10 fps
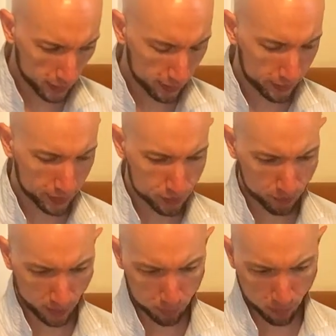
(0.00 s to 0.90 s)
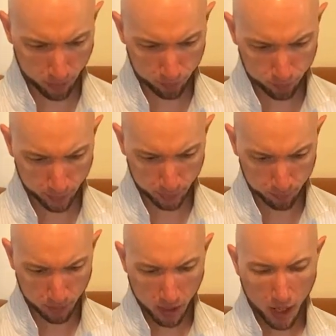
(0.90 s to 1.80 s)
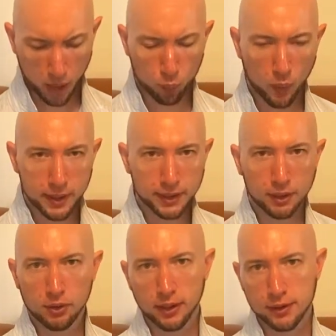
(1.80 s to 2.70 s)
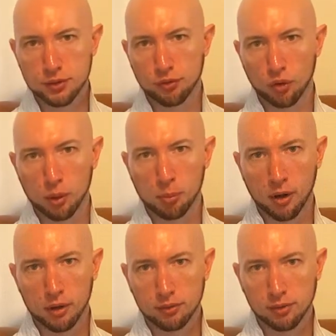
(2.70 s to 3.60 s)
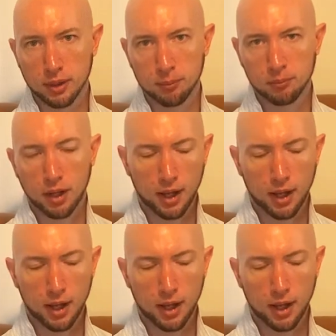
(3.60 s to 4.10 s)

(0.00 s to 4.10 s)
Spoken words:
things fell apart for him. And when did things fall apart for him?